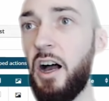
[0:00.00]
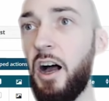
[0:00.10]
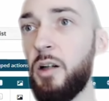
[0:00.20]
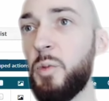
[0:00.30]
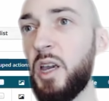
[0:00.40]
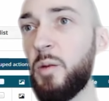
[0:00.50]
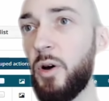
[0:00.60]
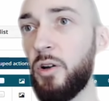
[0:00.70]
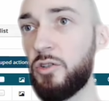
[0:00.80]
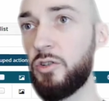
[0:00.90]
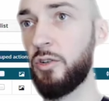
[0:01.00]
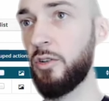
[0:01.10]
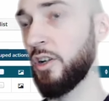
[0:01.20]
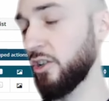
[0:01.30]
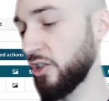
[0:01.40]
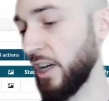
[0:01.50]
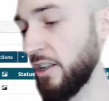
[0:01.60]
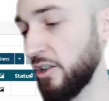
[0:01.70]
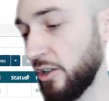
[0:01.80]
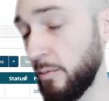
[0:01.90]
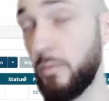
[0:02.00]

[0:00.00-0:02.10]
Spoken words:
I'll be able to change,